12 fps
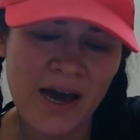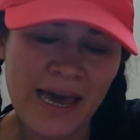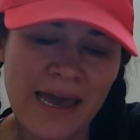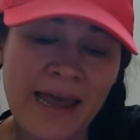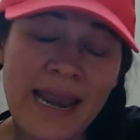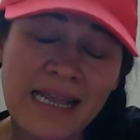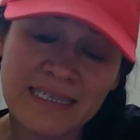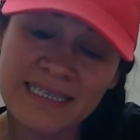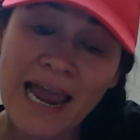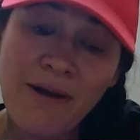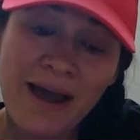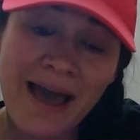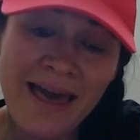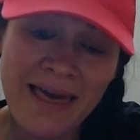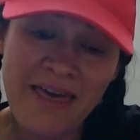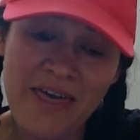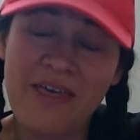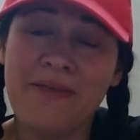Okay, and then Sarah,
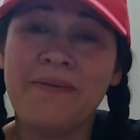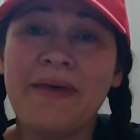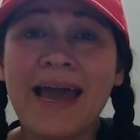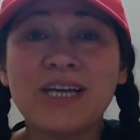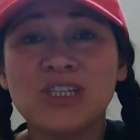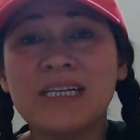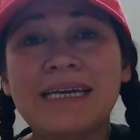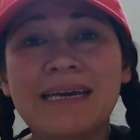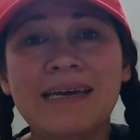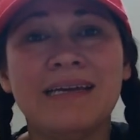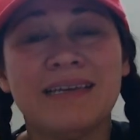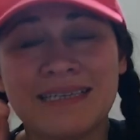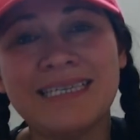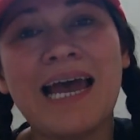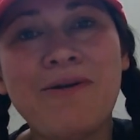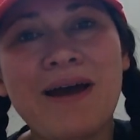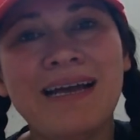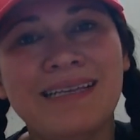actually, the
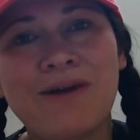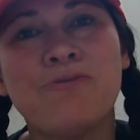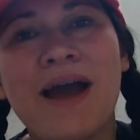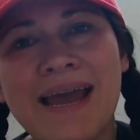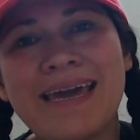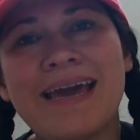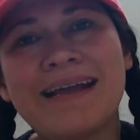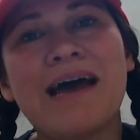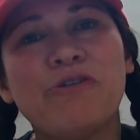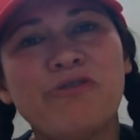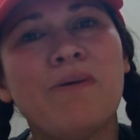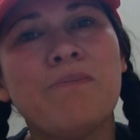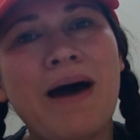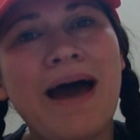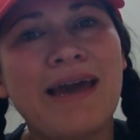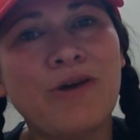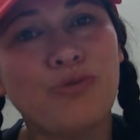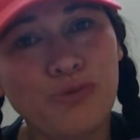Sarah that Ryan kicked out from
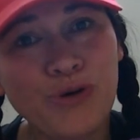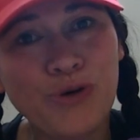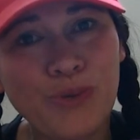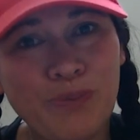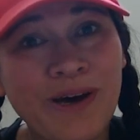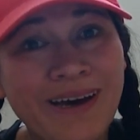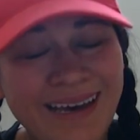my group,